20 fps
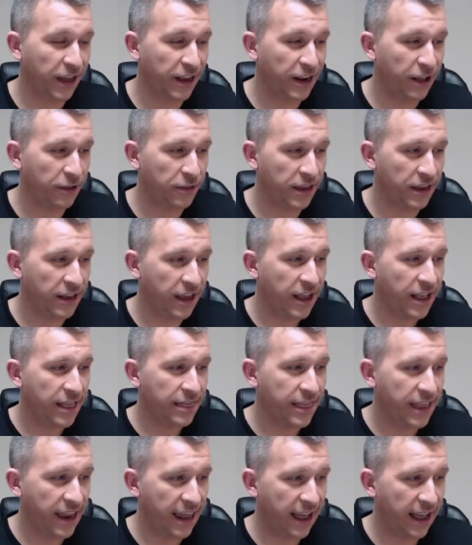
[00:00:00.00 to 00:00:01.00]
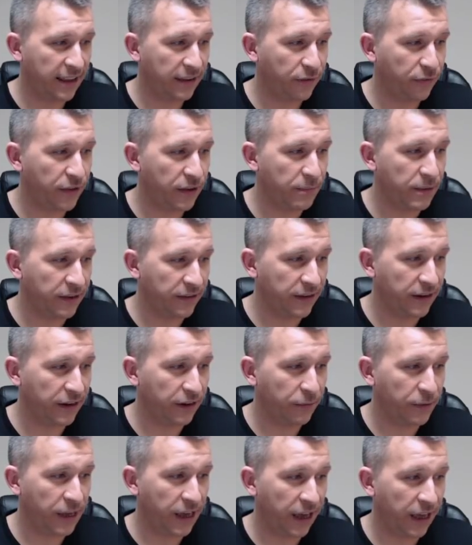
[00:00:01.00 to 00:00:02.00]
I know that the last female singer
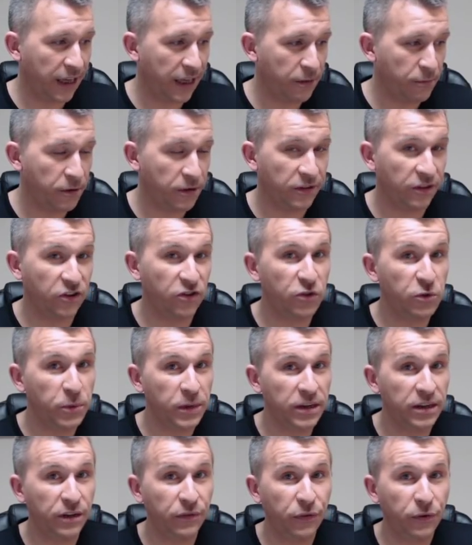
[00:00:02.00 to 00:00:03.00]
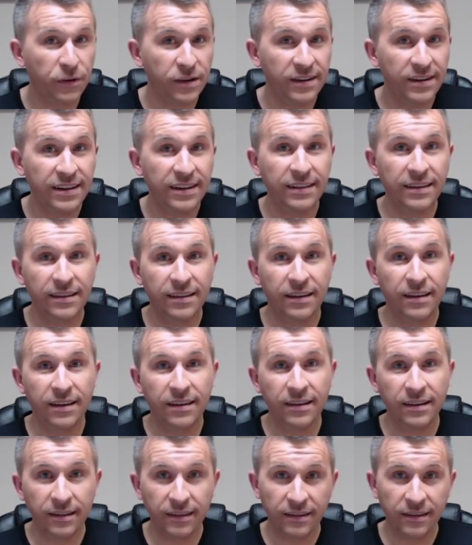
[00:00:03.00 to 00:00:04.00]
we had was in 2014, Sanna
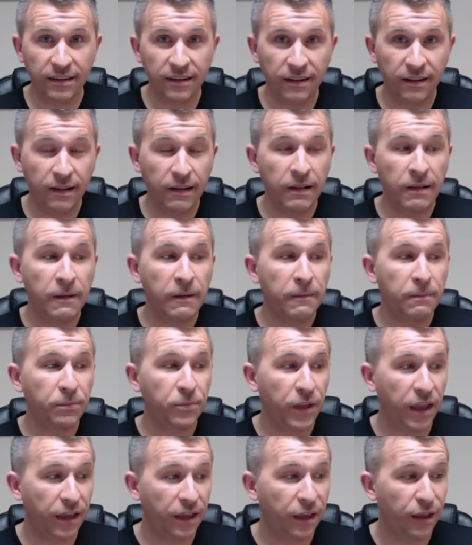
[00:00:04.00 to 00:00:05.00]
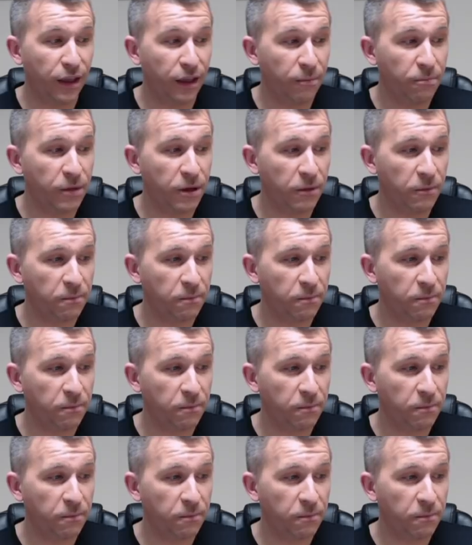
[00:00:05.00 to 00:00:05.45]
Nielsen. So